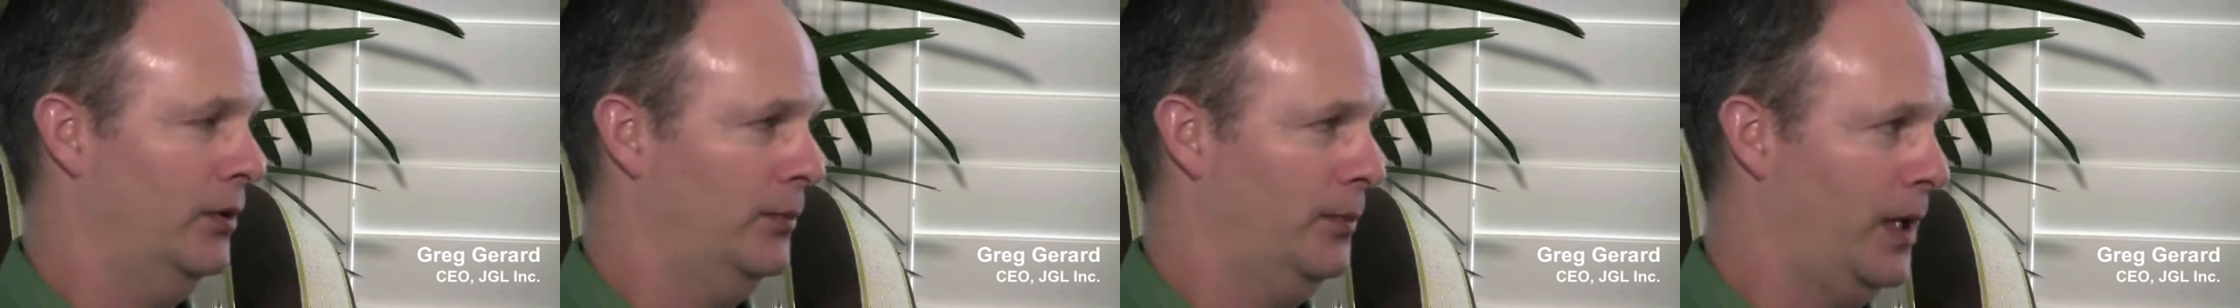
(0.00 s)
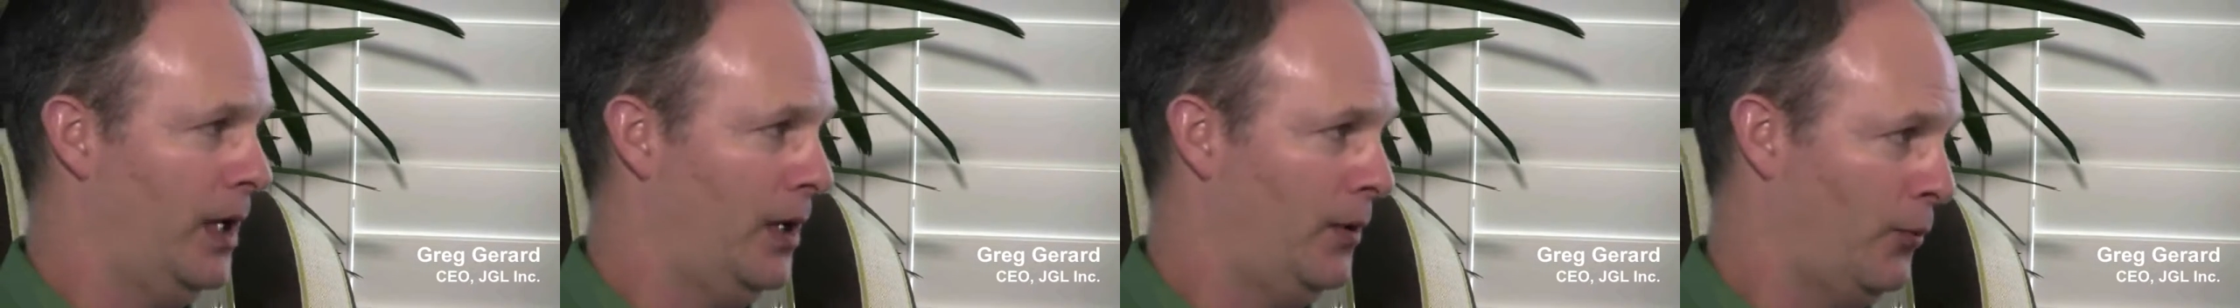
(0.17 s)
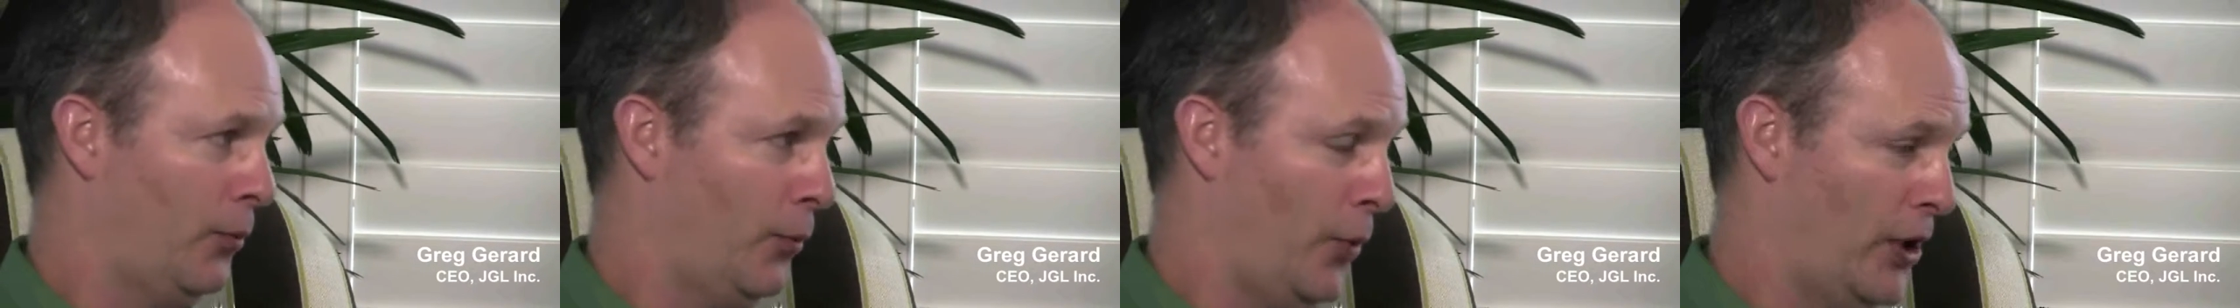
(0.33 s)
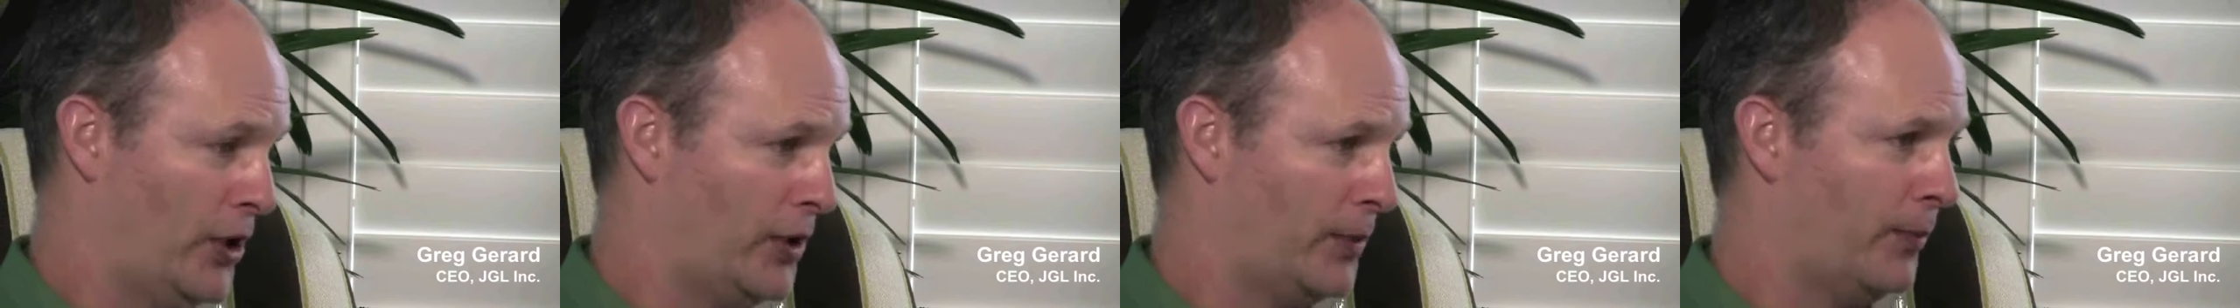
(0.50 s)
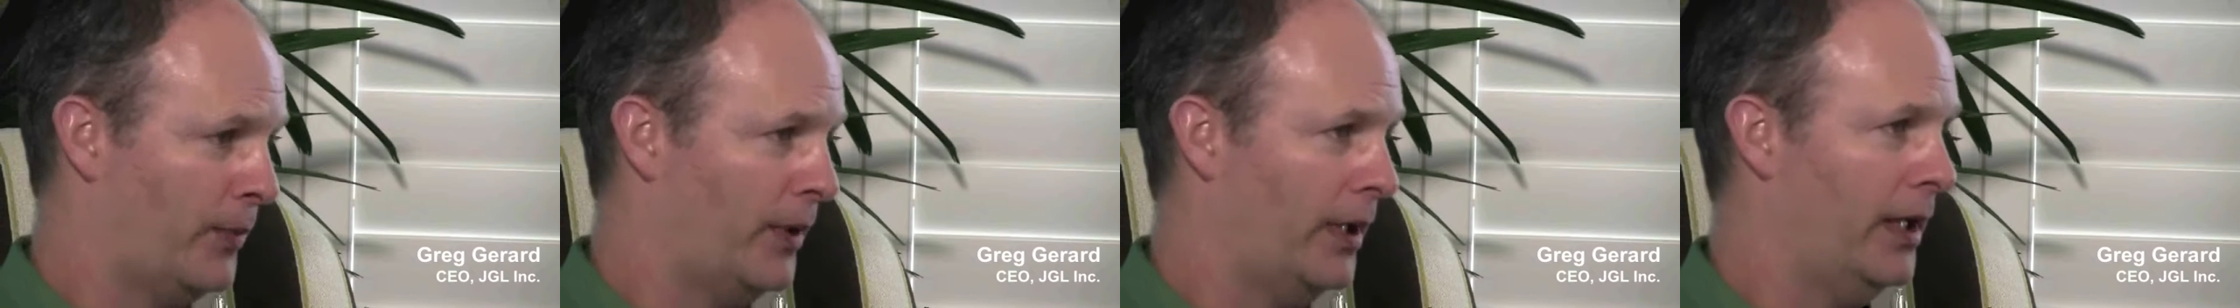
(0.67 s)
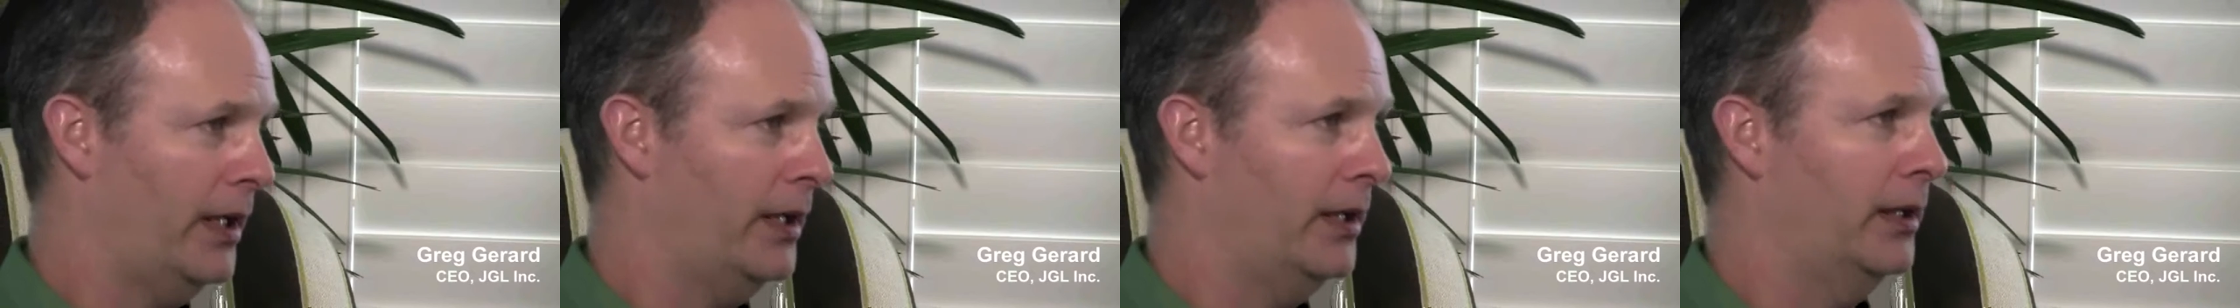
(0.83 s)
Rush
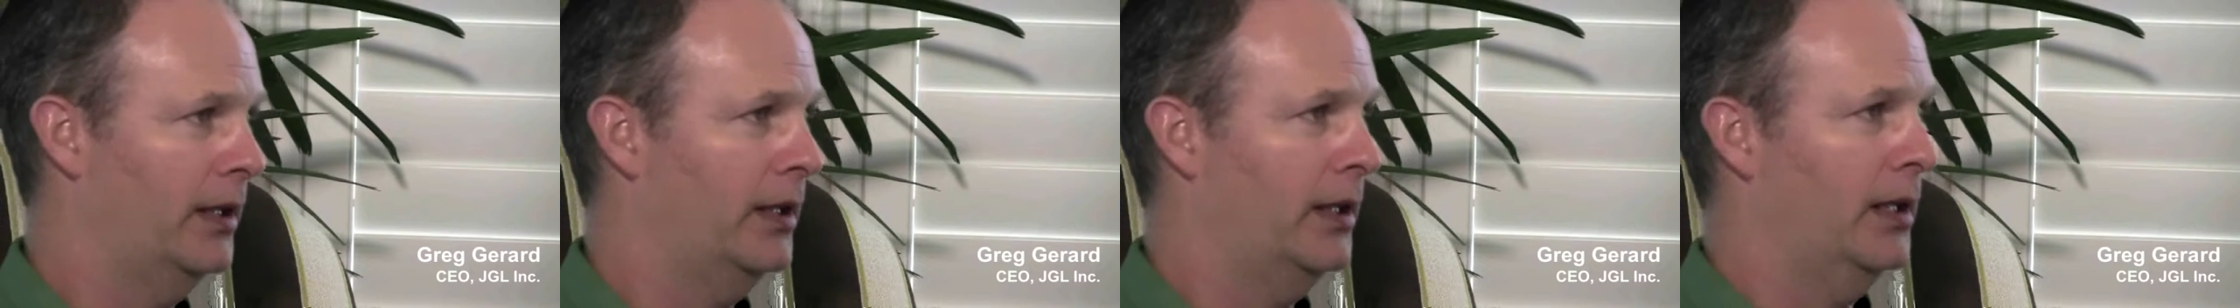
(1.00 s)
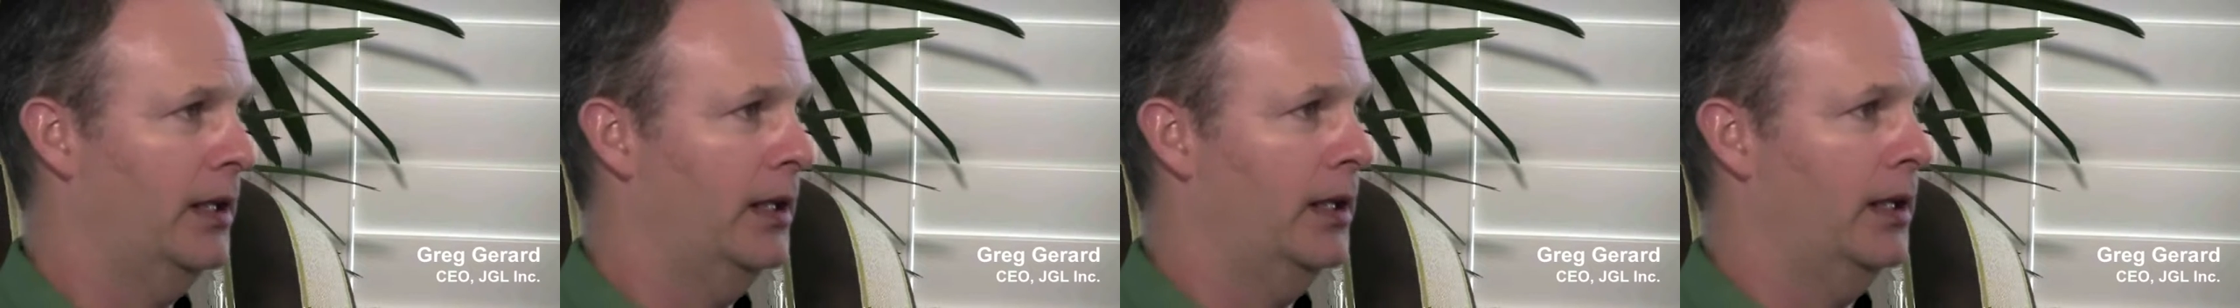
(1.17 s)
Bread,